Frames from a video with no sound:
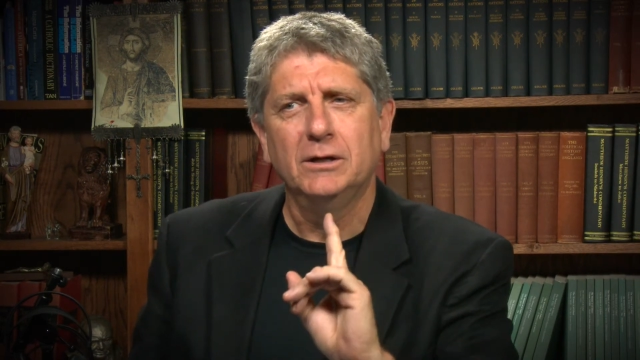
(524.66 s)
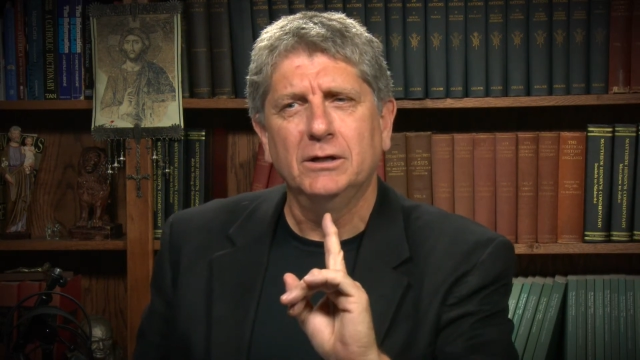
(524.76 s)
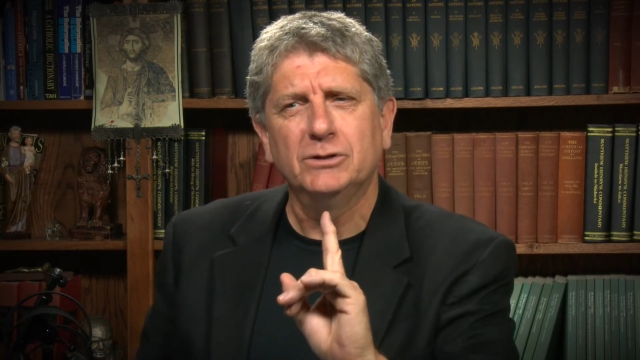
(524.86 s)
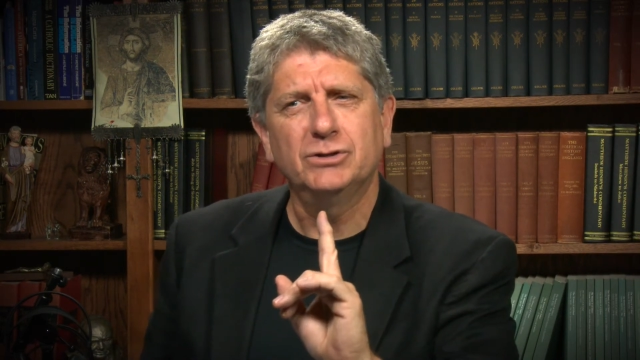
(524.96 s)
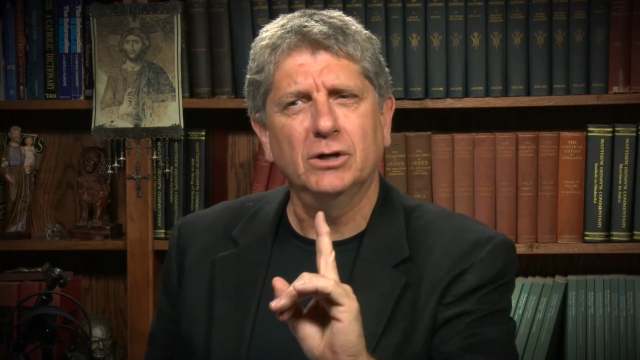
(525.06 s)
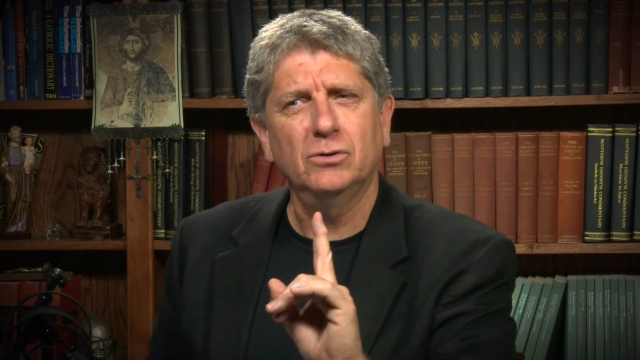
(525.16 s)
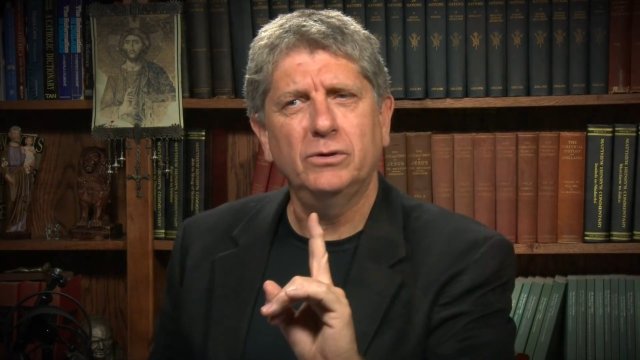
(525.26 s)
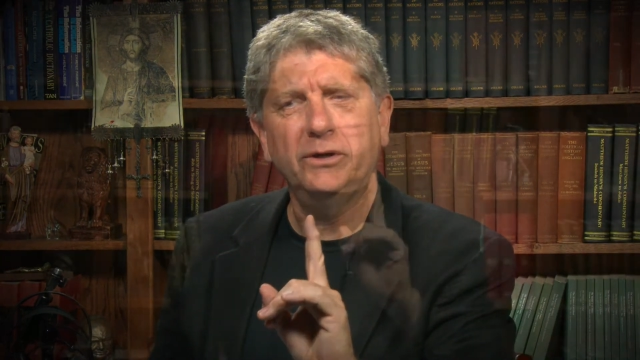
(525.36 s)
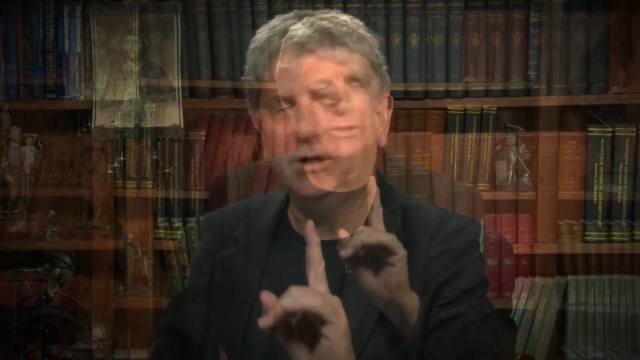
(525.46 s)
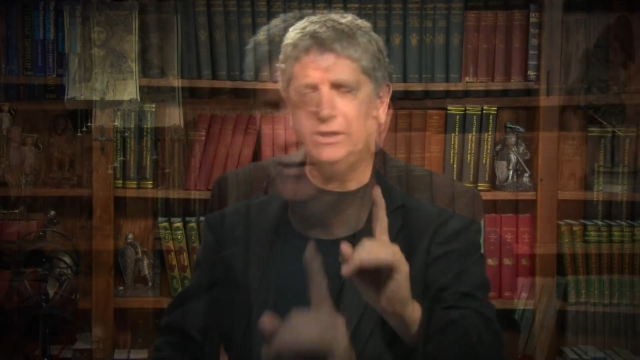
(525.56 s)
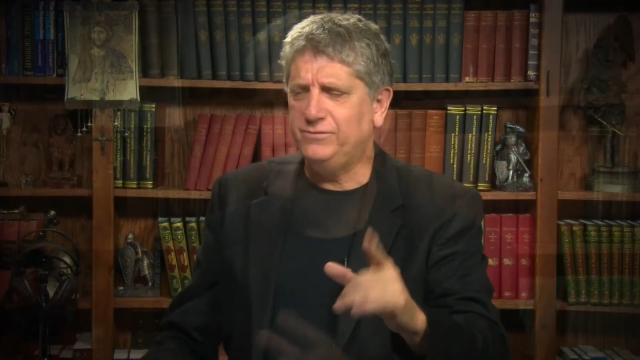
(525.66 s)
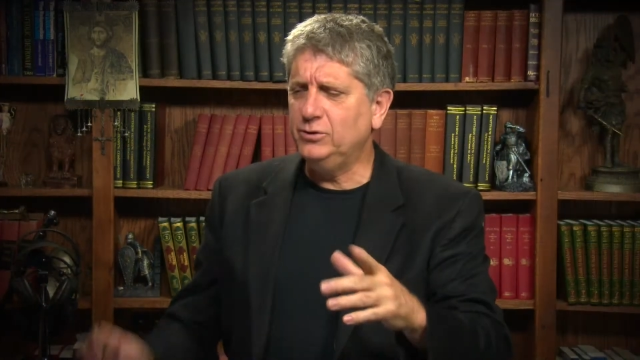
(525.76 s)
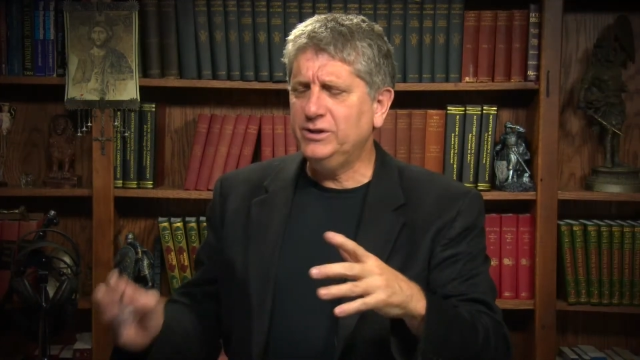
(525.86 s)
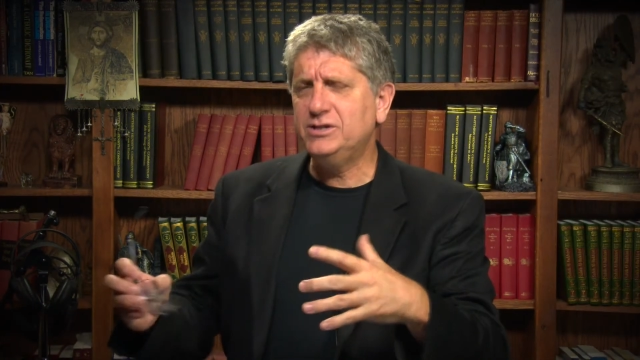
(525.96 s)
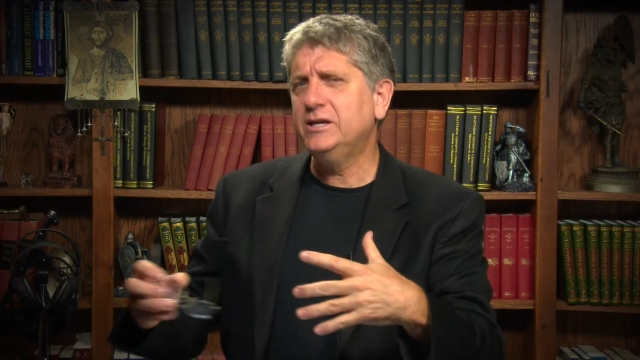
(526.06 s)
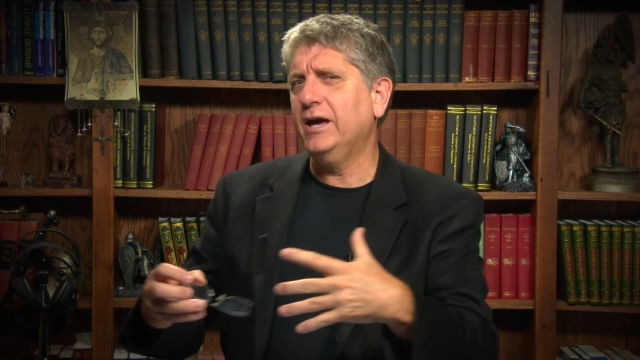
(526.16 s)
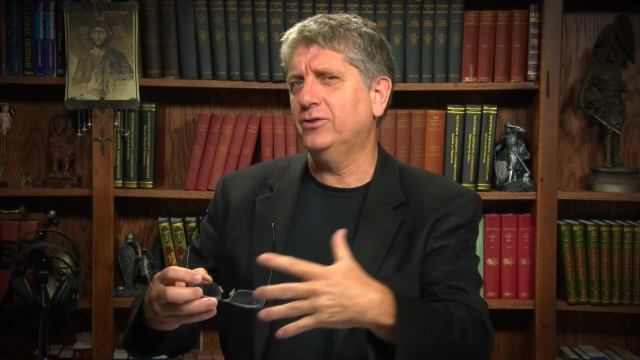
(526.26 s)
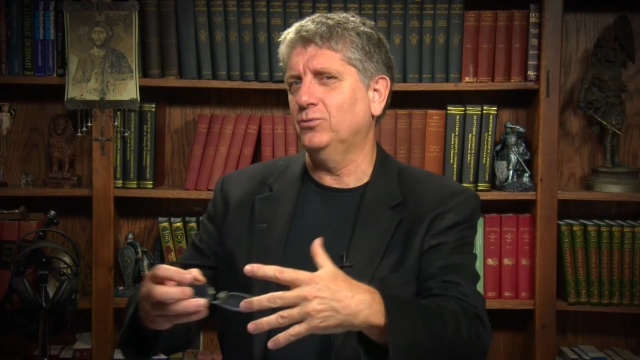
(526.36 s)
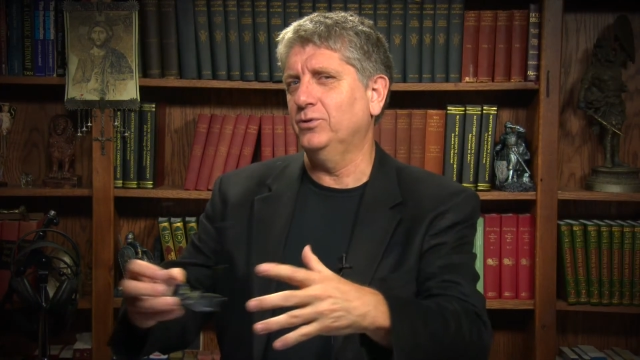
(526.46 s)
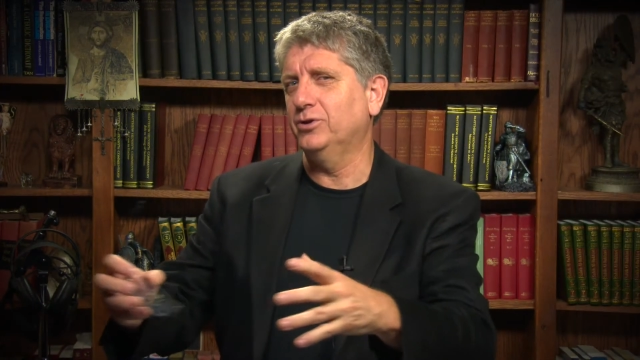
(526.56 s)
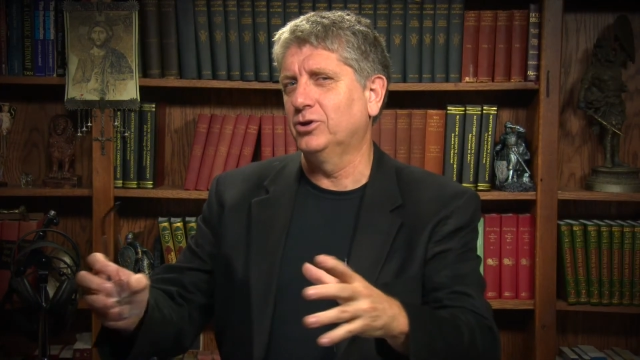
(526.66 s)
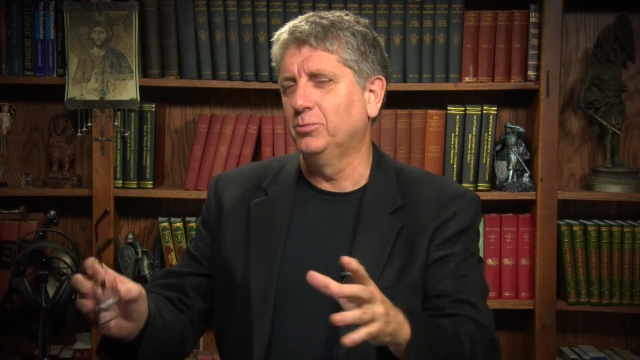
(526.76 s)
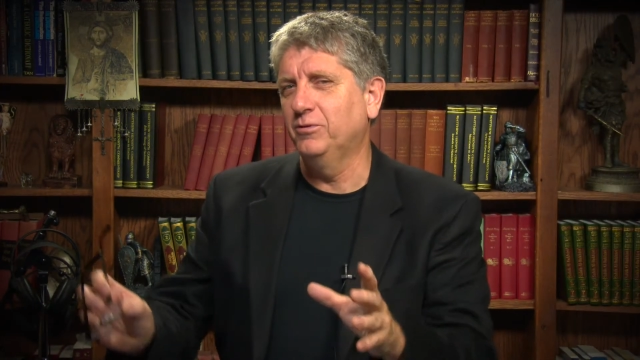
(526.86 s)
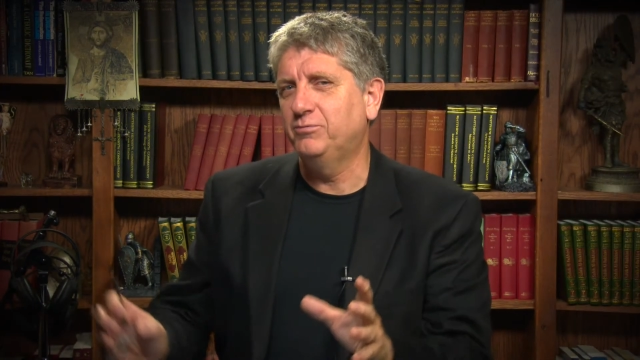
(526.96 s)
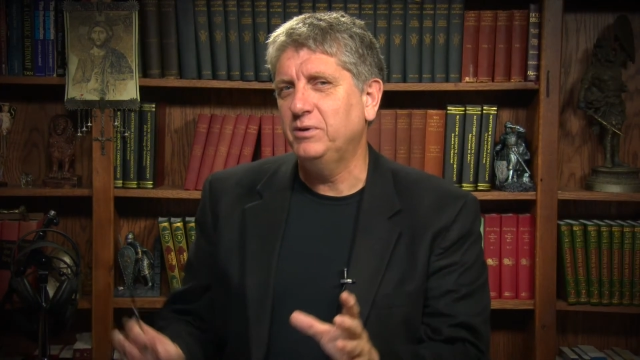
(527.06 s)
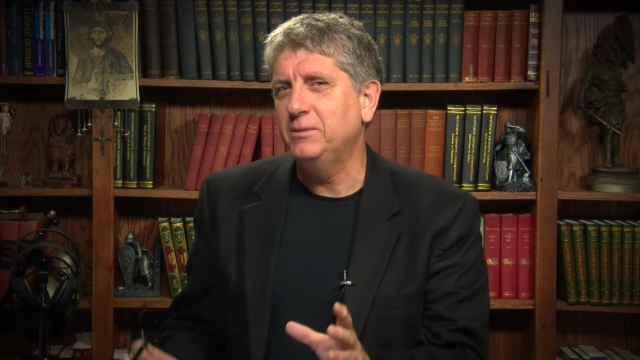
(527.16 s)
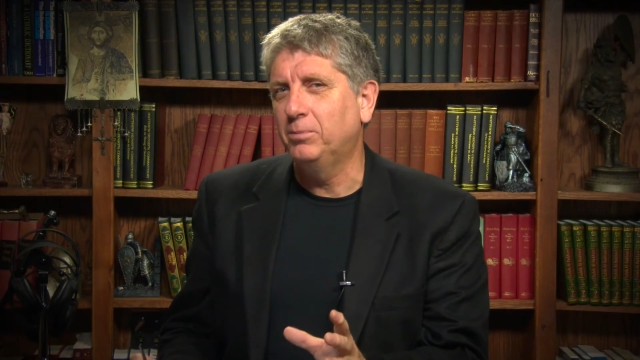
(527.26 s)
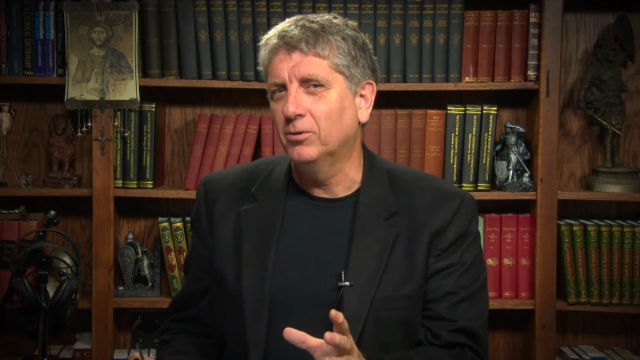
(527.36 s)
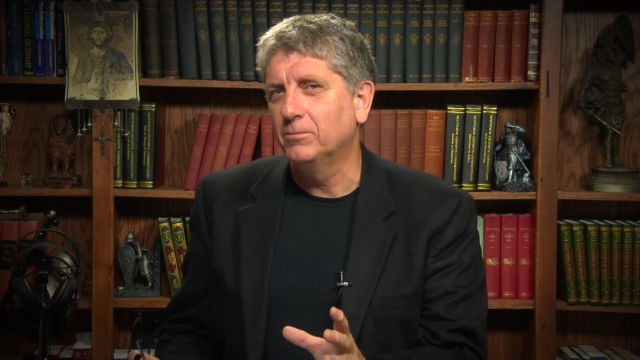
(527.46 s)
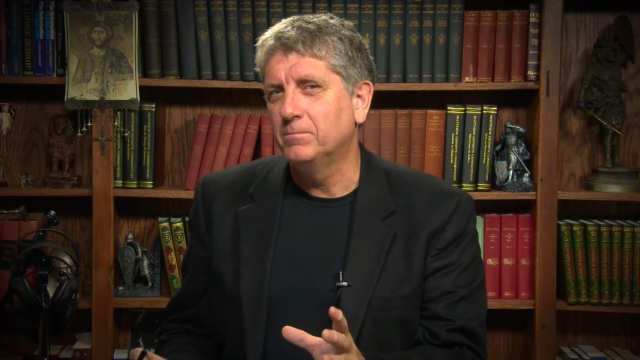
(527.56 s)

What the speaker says: So if you get together with a group of people,